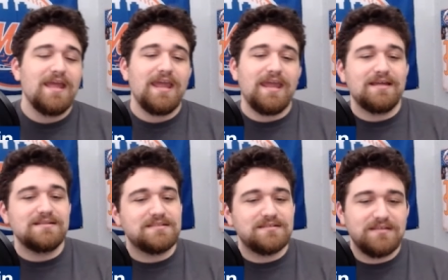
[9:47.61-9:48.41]

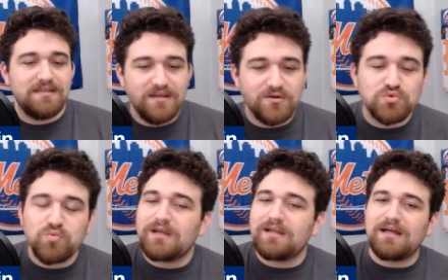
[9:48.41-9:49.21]
And here's
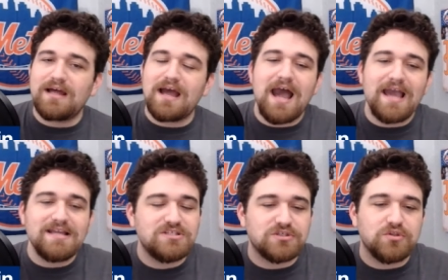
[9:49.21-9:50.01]
what I
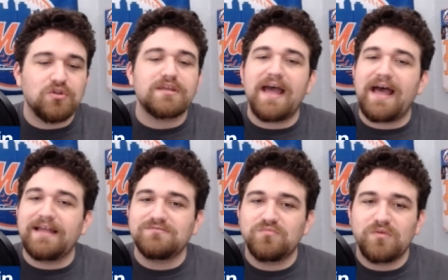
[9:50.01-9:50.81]
just look at
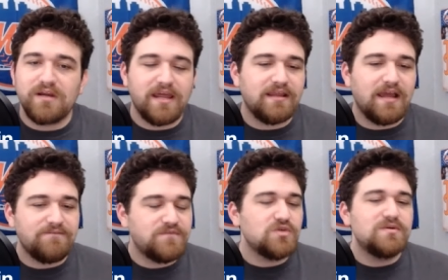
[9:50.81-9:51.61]
when I
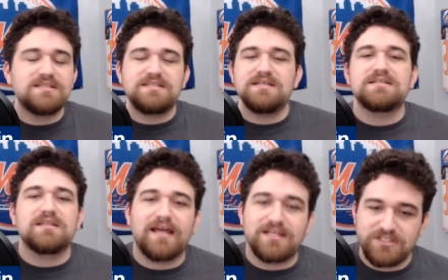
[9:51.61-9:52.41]
view his season
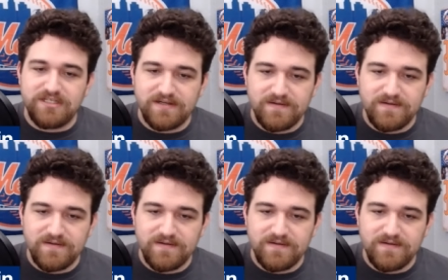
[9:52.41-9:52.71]
last year.